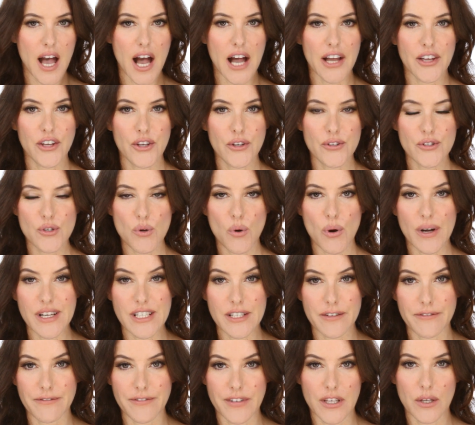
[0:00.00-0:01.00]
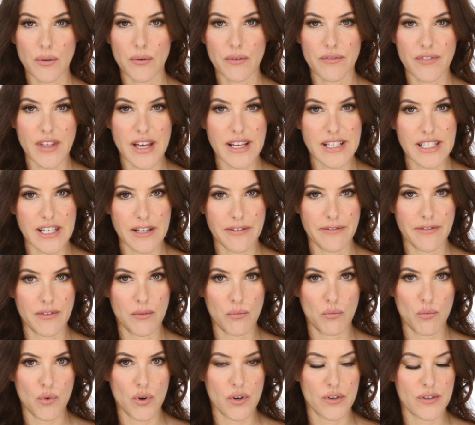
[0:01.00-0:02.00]
I use quite a few of their
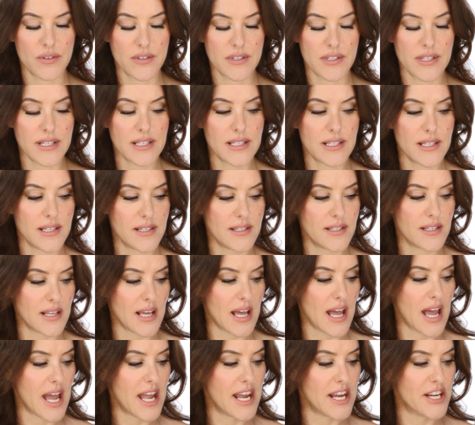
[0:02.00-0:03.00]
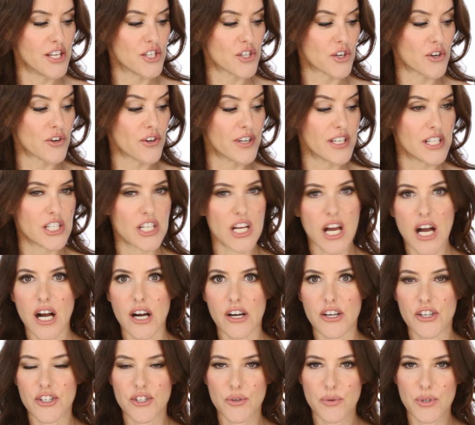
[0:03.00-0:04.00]
different ones. This is Age
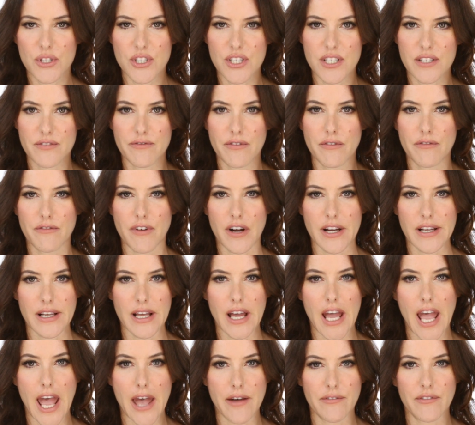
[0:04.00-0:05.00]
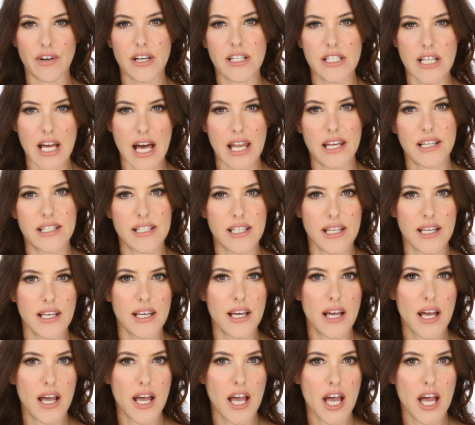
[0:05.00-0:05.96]
Recharge, which is for hair vitality.